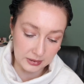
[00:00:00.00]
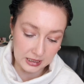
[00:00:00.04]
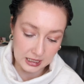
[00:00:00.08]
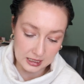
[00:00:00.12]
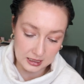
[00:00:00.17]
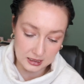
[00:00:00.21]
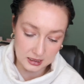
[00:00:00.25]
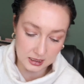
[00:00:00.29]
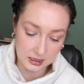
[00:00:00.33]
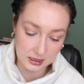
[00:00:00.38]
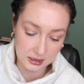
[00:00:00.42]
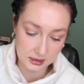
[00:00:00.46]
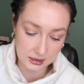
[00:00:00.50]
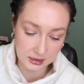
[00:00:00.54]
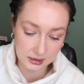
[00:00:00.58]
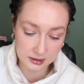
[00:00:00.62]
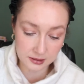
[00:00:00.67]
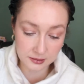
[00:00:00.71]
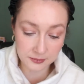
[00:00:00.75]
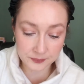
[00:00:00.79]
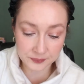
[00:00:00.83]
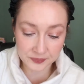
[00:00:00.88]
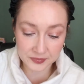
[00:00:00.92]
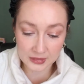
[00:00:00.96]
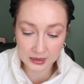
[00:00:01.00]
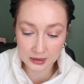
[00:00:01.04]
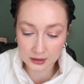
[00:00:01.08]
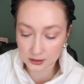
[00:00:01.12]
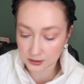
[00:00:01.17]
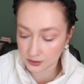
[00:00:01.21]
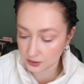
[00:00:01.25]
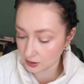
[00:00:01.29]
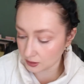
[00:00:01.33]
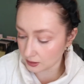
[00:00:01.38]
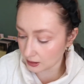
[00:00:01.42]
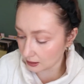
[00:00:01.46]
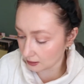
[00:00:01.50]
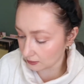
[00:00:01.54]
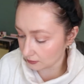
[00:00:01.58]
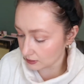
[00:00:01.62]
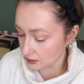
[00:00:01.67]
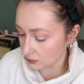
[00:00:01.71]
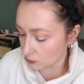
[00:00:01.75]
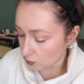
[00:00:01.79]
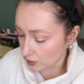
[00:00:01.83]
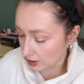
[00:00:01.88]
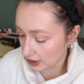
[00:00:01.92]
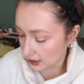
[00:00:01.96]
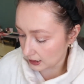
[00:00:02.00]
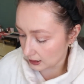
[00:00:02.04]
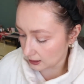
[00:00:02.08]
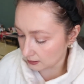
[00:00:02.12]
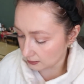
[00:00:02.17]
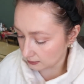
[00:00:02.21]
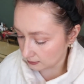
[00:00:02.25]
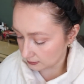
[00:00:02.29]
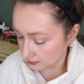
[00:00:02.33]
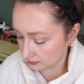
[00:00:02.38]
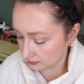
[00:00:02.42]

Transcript: palettes. So that was one.